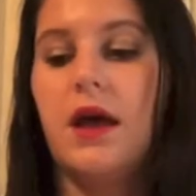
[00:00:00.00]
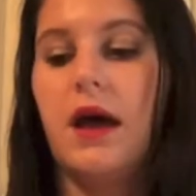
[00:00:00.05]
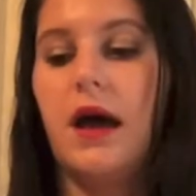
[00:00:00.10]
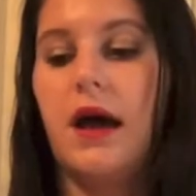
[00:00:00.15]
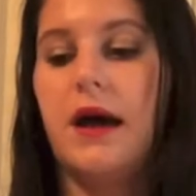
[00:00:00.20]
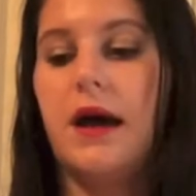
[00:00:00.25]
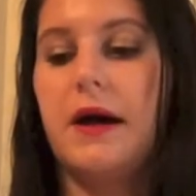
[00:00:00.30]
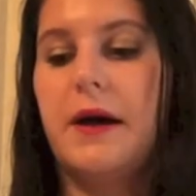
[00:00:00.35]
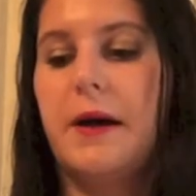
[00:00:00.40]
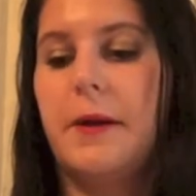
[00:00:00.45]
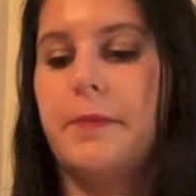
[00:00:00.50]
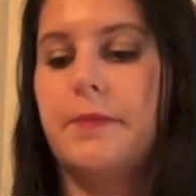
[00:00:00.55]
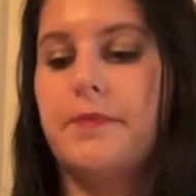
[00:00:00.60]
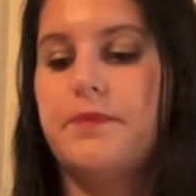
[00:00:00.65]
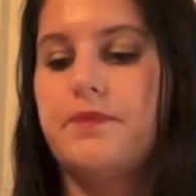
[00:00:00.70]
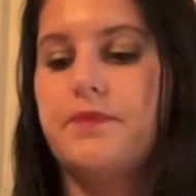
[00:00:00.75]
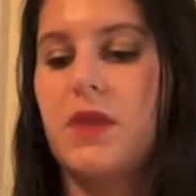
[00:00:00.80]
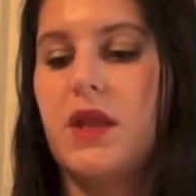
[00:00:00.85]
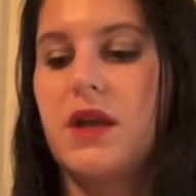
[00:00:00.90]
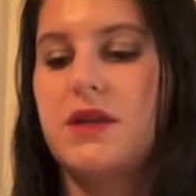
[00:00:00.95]

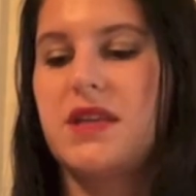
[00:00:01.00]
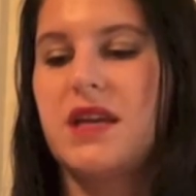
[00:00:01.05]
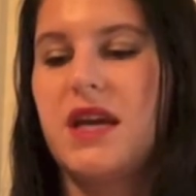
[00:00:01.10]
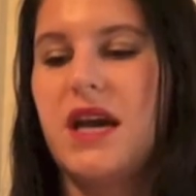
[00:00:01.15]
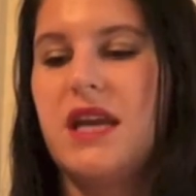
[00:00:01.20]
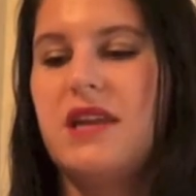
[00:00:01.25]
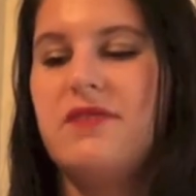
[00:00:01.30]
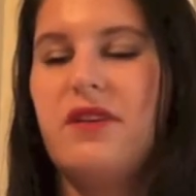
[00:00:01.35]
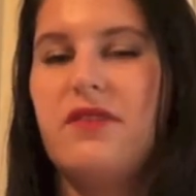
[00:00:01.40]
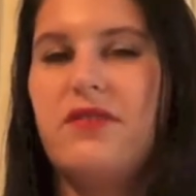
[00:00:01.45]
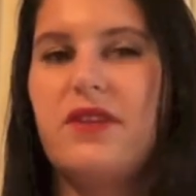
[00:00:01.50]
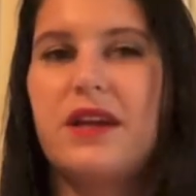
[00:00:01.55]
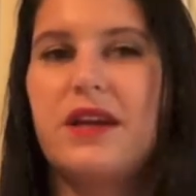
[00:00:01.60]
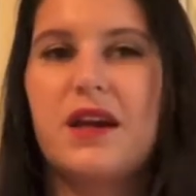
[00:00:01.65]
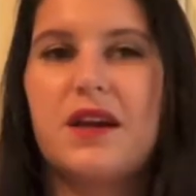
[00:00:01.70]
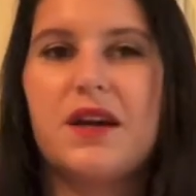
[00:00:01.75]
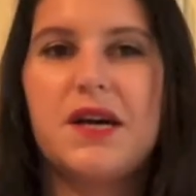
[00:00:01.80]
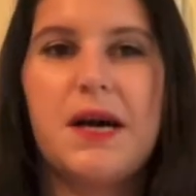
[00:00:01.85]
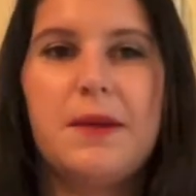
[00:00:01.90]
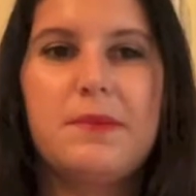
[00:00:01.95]
Because I kind of have like a
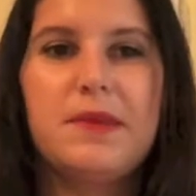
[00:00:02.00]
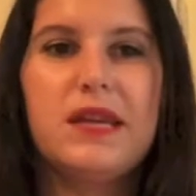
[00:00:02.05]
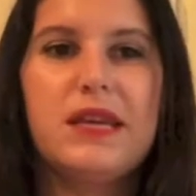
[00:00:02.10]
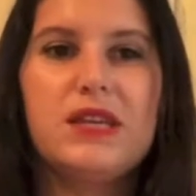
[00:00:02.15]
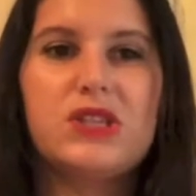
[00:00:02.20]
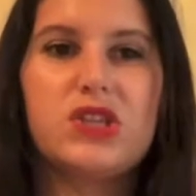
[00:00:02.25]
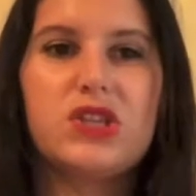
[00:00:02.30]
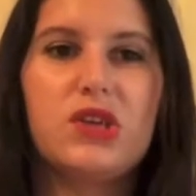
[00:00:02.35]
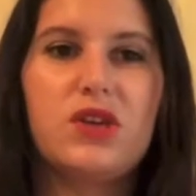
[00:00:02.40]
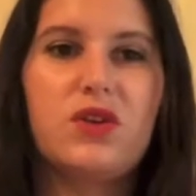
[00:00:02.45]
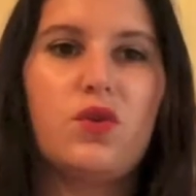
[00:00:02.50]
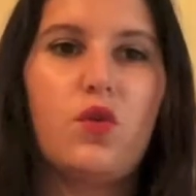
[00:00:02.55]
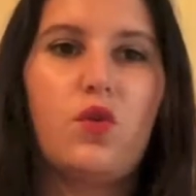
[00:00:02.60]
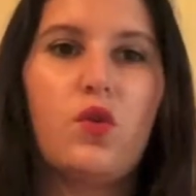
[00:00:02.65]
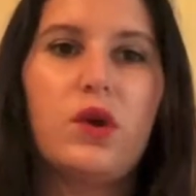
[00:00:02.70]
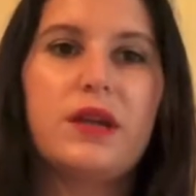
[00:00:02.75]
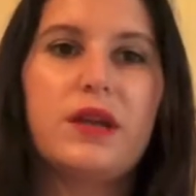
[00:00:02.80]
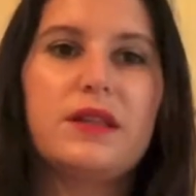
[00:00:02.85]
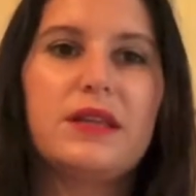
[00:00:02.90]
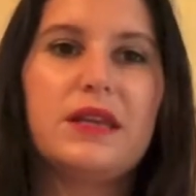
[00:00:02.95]
combination
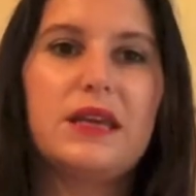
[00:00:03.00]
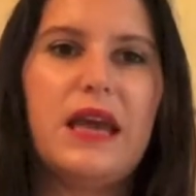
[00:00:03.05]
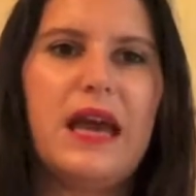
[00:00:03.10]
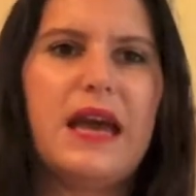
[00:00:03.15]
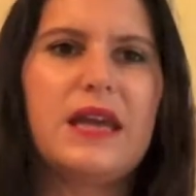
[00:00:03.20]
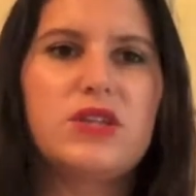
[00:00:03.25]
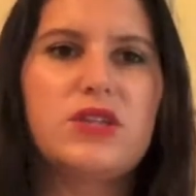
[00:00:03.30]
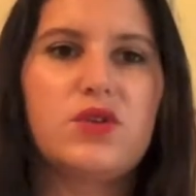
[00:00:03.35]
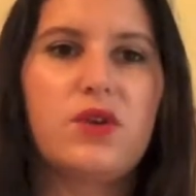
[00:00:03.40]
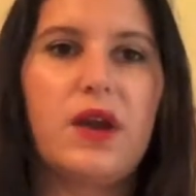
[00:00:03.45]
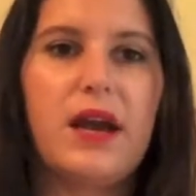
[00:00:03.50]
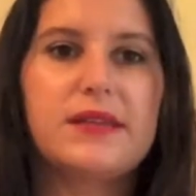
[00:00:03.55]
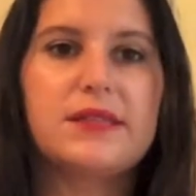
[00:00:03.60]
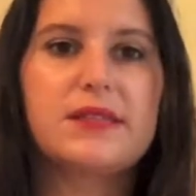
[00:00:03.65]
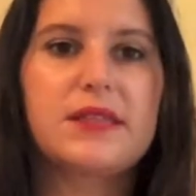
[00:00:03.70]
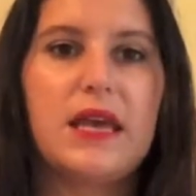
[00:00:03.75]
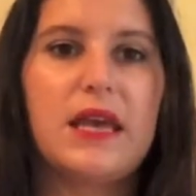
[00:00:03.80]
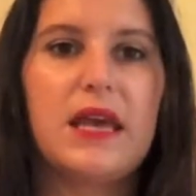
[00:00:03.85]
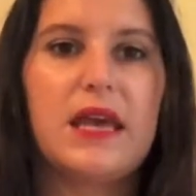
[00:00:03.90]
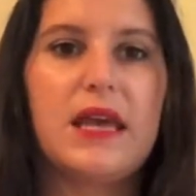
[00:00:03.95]
oily and dry
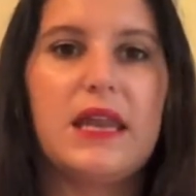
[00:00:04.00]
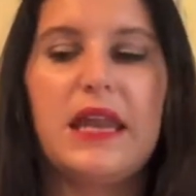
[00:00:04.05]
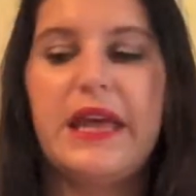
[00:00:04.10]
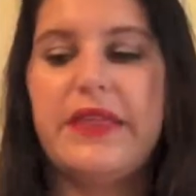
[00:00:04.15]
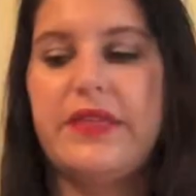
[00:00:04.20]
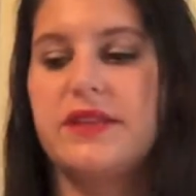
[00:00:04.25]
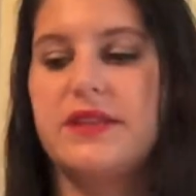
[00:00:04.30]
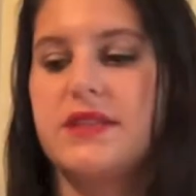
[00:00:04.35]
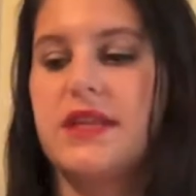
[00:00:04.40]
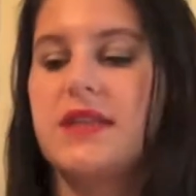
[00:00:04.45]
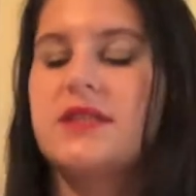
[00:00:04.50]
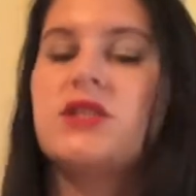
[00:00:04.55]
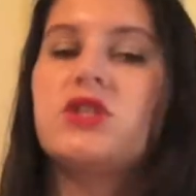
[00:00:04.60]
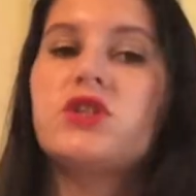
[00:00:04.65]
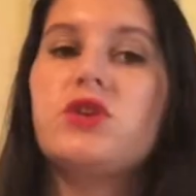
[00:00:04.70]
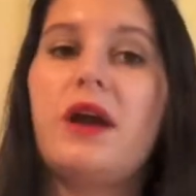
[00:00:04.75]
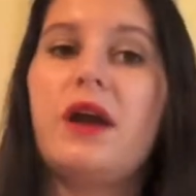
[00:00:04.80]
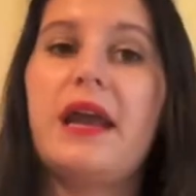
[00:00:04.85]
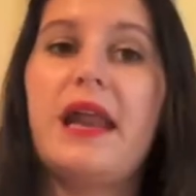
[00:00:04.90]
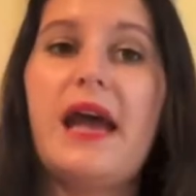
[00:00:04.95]
skin, and this doesn't
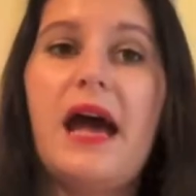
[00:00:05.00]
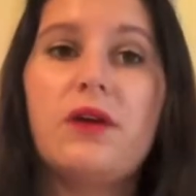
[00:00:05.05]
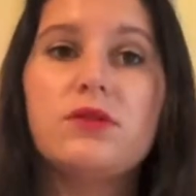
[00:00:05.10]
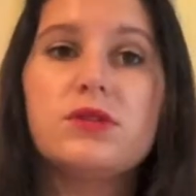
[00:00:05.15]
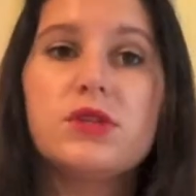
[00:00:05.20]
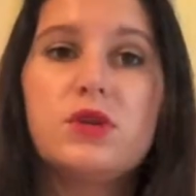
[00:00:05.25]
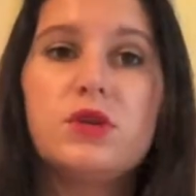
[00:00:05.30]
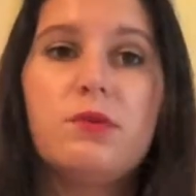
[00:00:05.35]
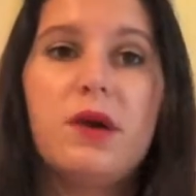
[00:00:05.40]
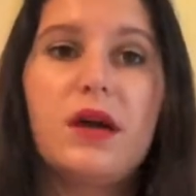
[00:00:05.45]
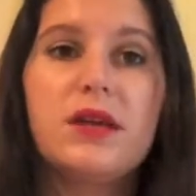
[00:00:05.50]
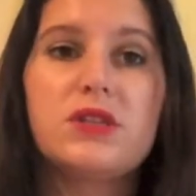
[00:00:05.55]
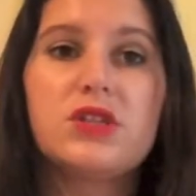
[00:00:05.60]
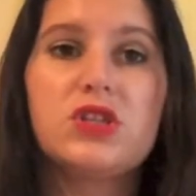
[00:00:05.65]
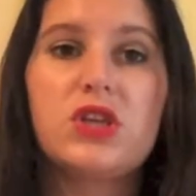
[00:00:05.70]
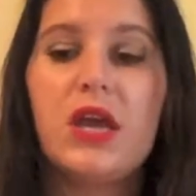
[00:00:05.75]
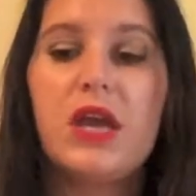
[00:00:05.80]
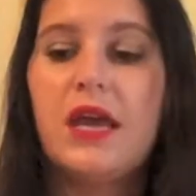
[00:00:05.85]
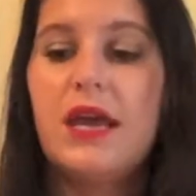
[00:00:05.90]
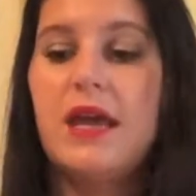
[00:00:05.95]
dry it out too
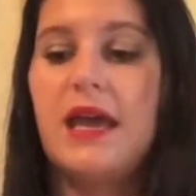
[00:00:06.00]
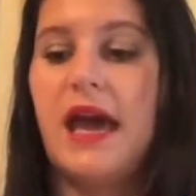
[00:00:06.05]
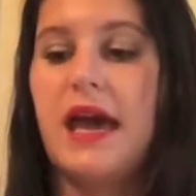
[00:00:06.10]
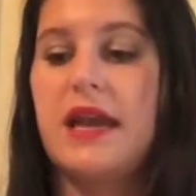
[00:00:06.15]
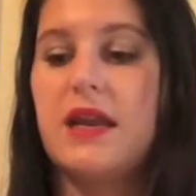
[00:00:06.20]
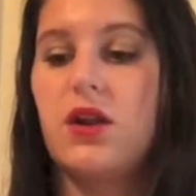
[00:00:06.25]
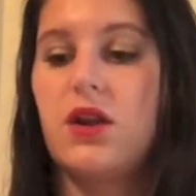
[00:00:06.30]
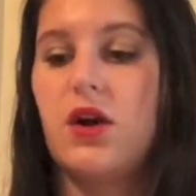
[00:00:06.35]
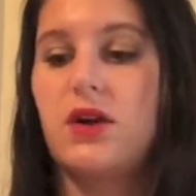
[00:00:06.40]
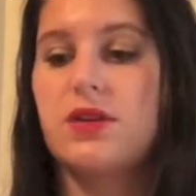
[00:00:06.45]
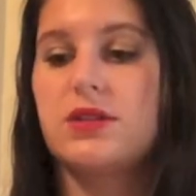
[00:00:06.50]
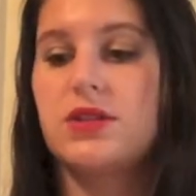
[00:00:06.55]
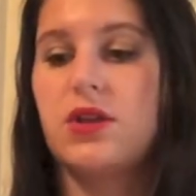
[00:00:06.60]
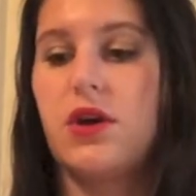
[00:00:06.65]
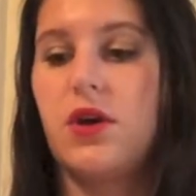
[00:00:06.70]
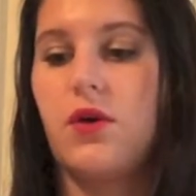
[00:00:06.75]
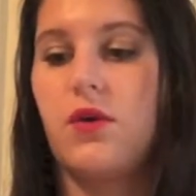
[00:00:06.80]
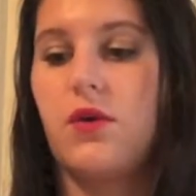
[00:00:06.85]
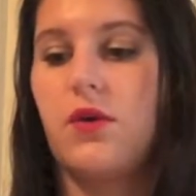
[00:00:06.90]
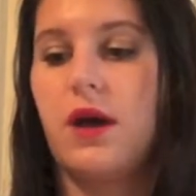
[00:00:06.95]
much, and it
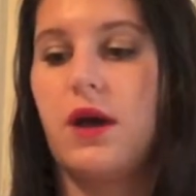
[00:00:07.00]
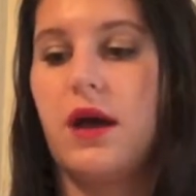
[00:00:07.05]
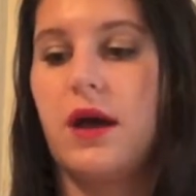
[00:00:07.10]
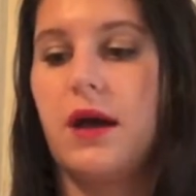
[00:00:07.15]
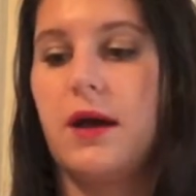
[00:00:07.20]
also